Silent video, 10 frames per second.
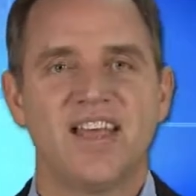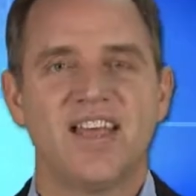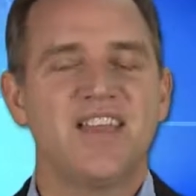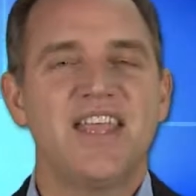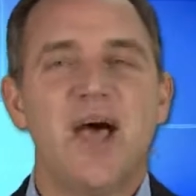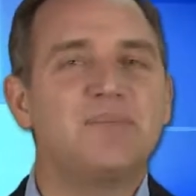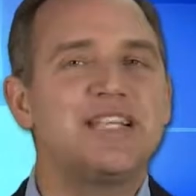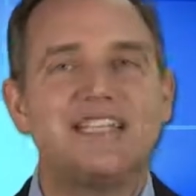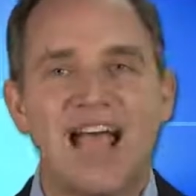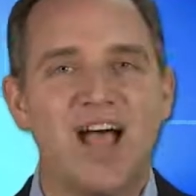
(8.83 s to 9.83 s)
The ups
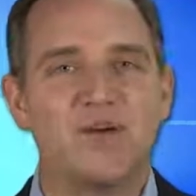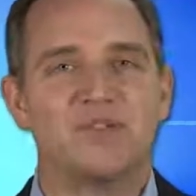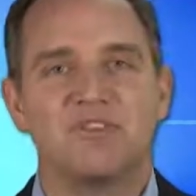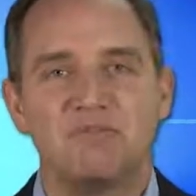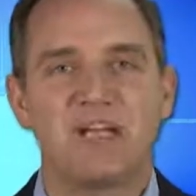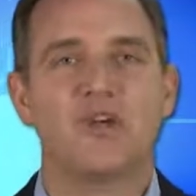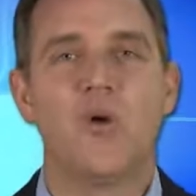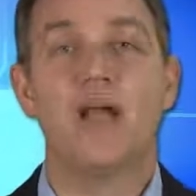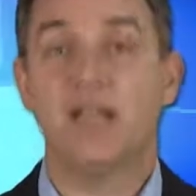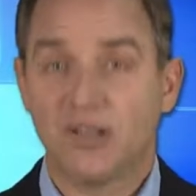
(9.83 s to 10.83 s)
and downs of
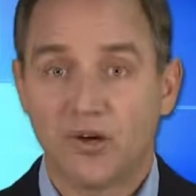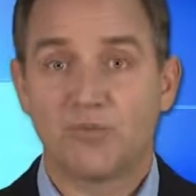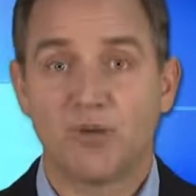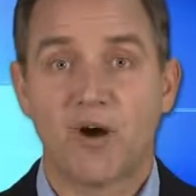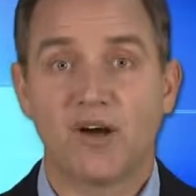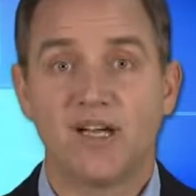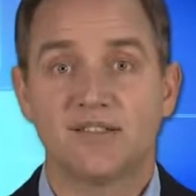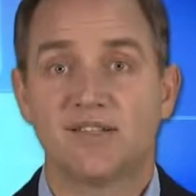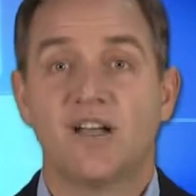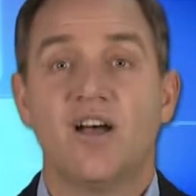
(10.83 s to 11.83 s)
Bitcoin and crypto markets